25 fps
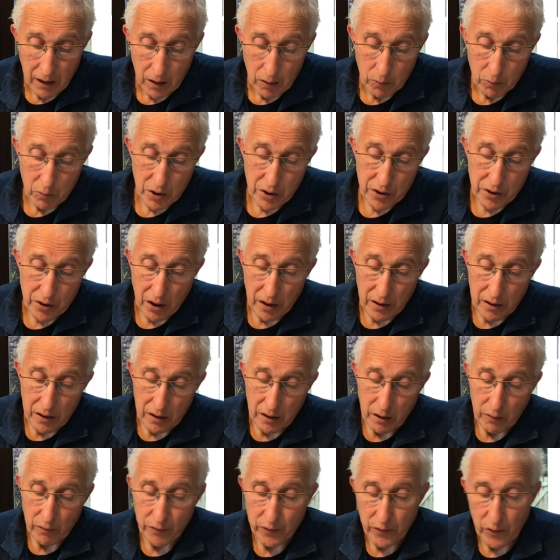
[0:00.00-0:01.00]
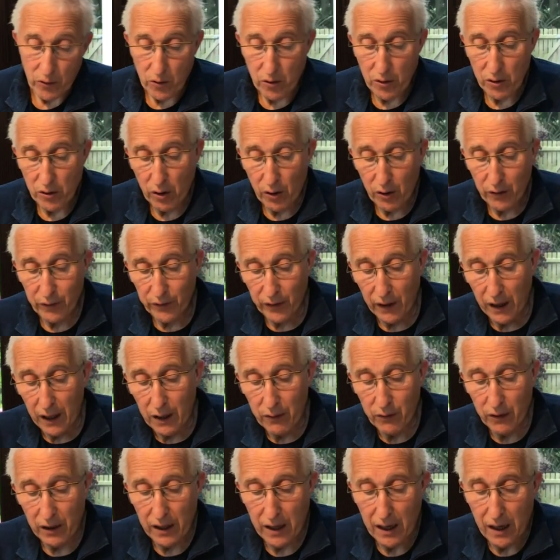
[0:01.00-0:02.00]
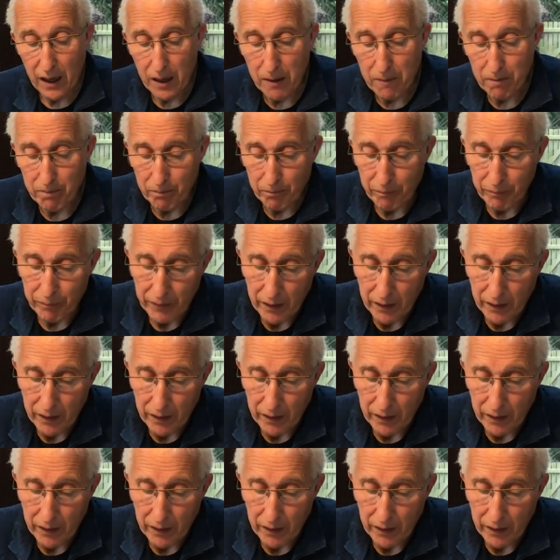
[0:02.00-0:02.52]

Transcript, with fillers: We started at 4 or 5 a.m.,